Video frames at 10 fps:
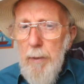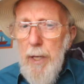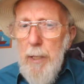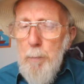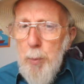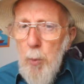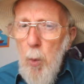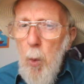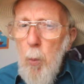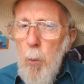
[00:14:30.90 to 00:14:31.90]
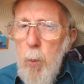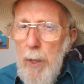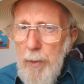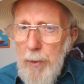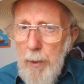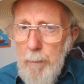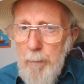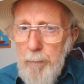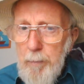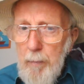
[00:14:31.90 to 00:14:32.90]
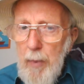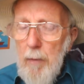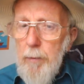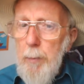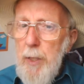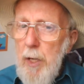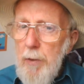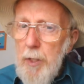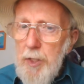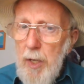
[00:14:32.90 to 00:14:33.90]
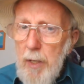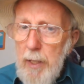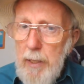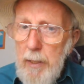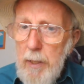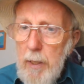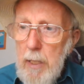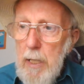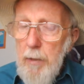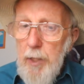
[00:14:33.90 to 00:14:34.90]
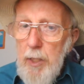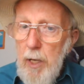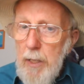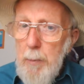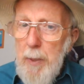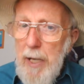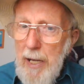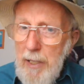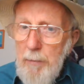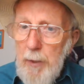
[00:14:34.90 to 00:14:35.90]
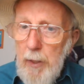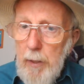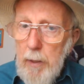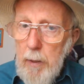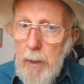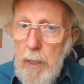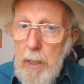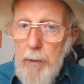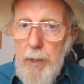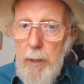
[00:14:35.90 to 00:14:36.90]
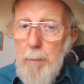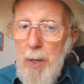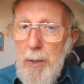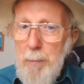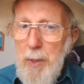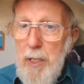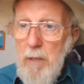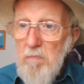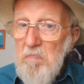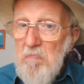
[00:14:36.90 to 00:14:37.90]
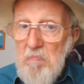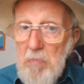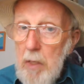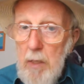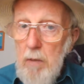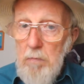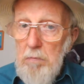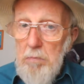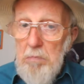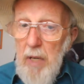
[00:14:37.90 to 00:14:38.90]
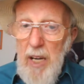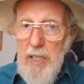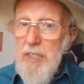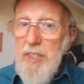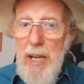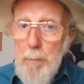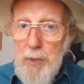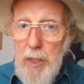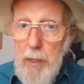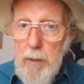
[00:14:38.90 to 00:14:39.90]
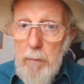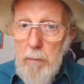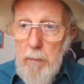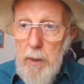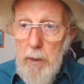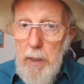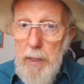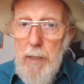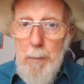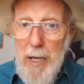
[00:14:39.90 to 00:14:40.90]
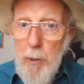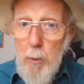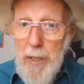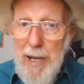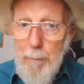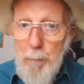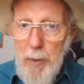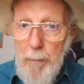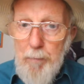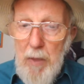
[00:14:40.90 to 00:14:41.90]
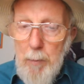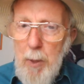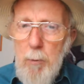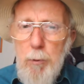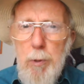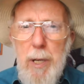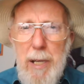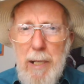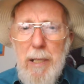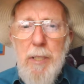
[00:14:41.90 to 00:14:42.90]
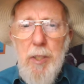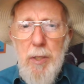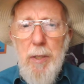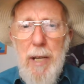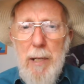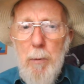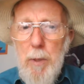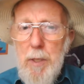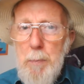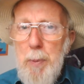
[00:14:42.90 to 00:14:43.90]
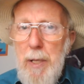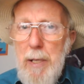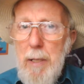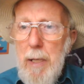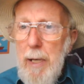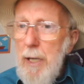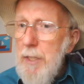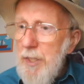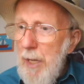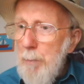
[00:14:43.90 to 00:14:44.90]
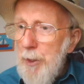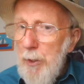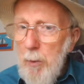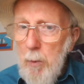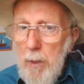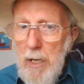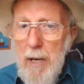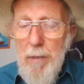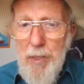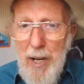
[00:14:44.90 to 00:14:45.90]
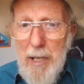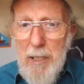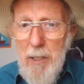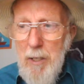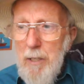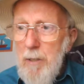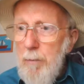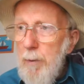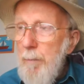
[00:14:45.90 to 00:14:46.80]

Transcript: they brought with them from the other side the kind of behaviour that might be accepted in the male camp, but really stood out as being exceptional. That kind of